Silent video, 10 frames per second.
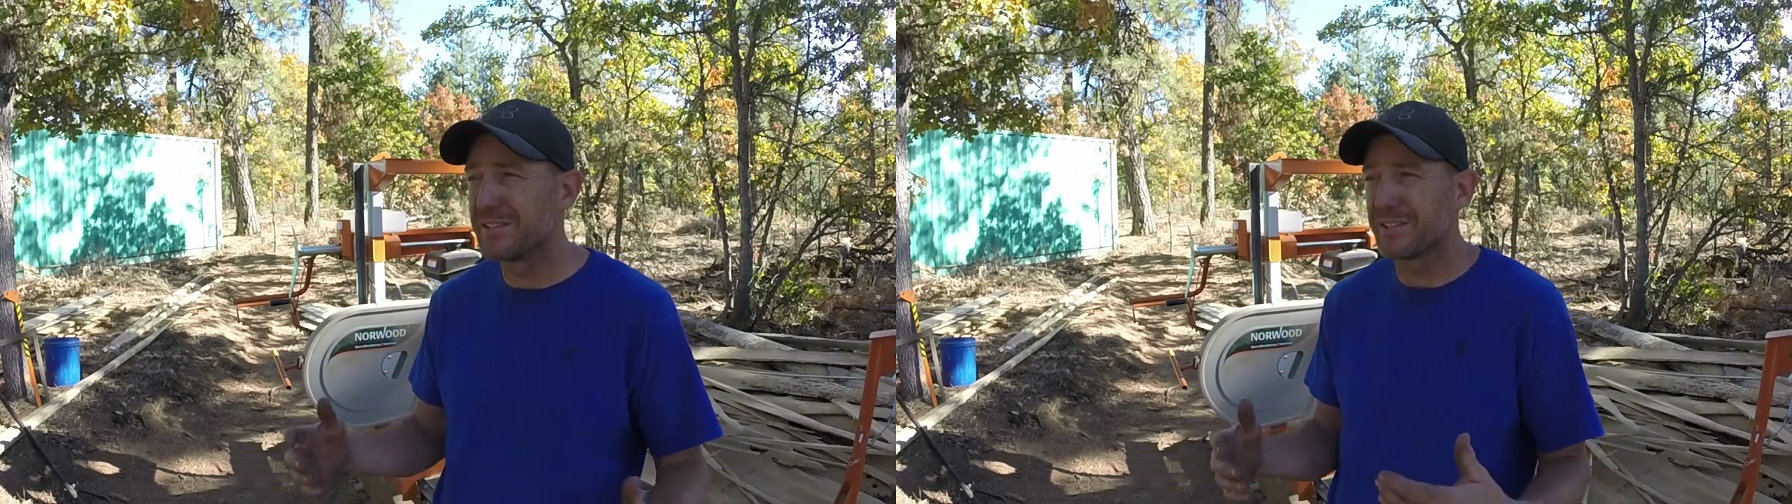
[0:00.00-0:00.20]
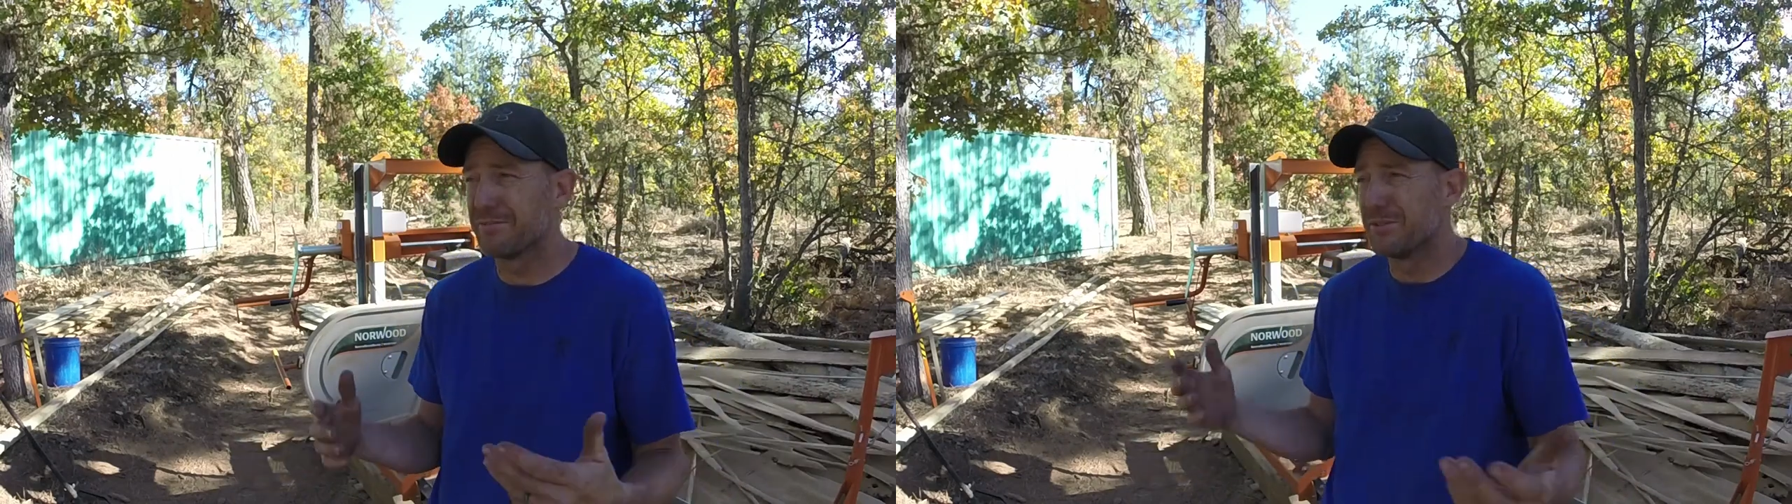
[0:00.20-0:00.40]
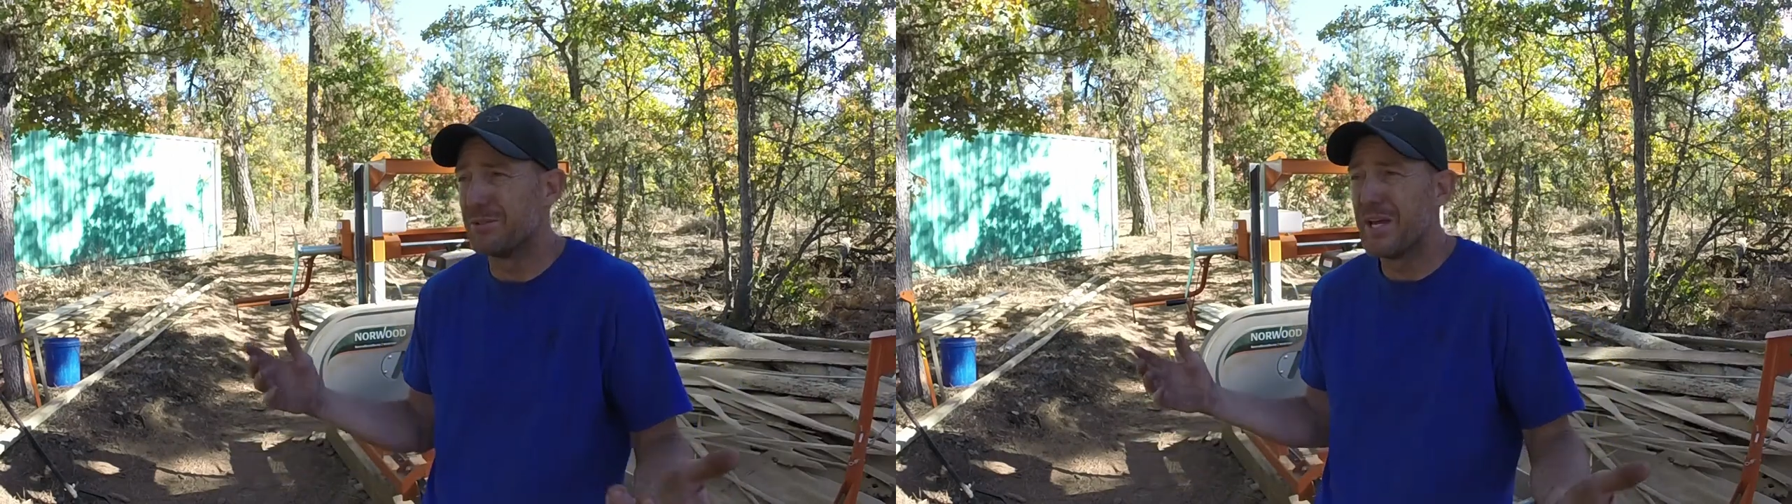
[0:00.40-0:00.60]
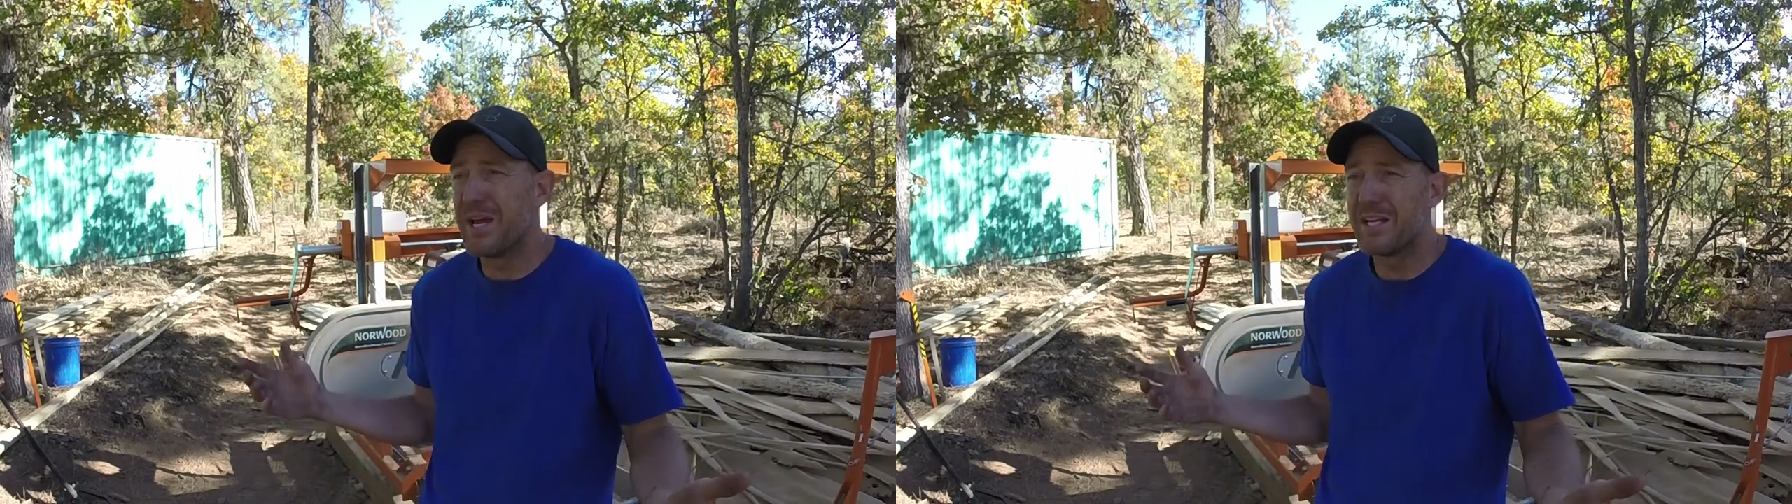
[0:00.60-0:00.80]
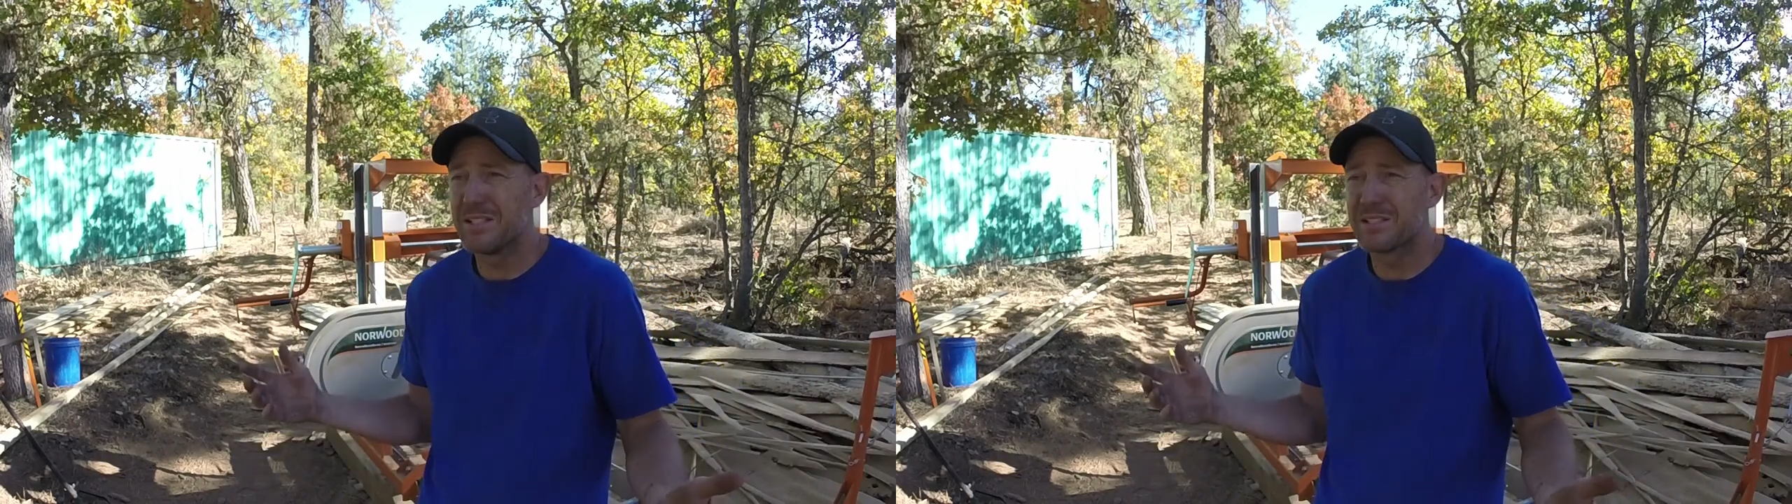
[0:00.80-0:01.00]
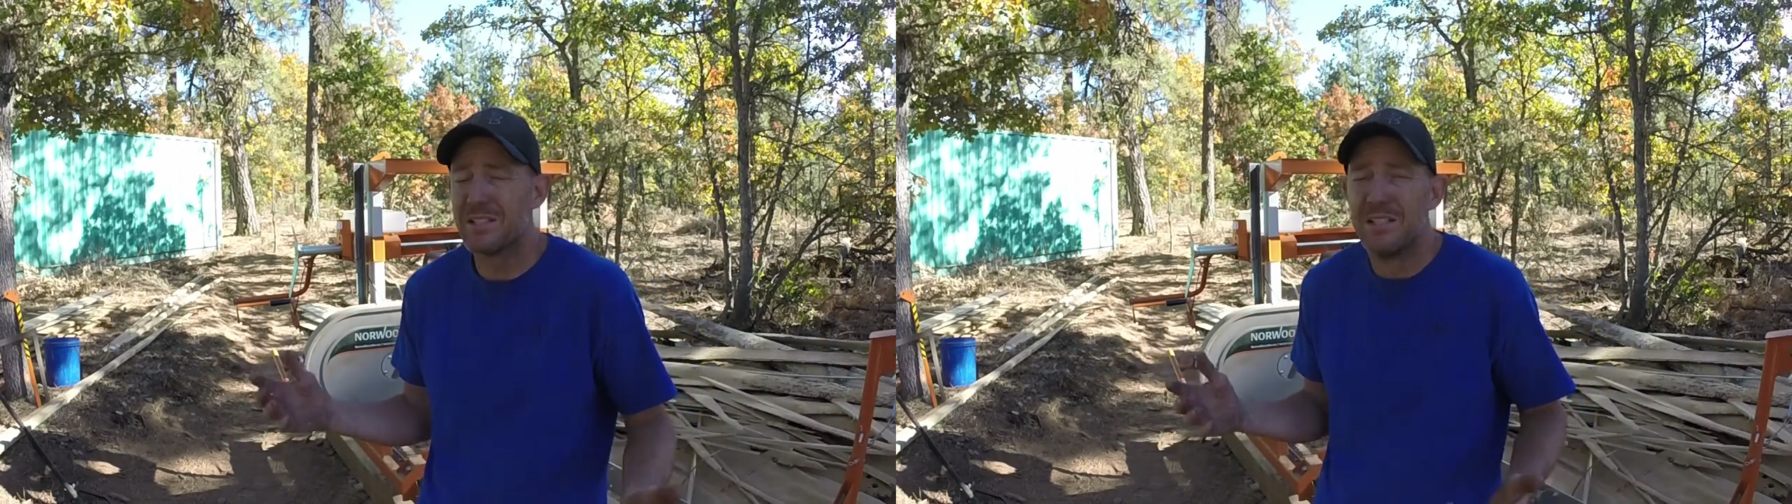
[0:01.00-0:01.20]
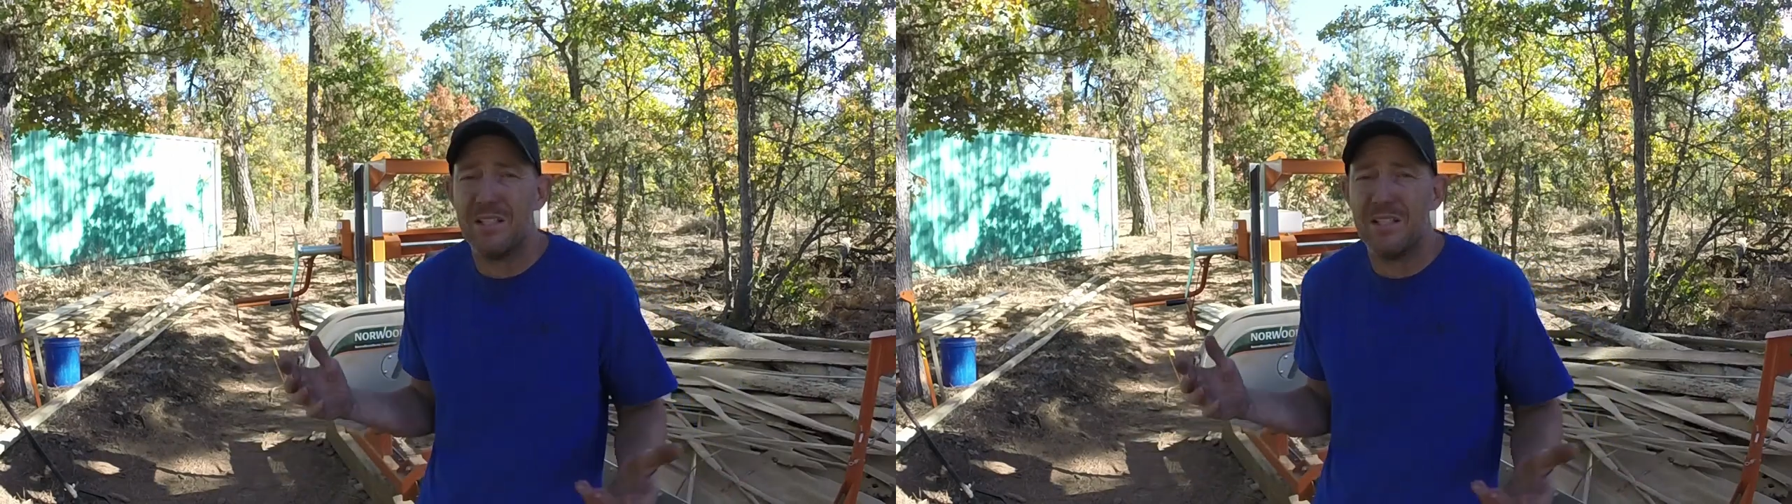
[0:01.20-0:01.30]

It took a few days.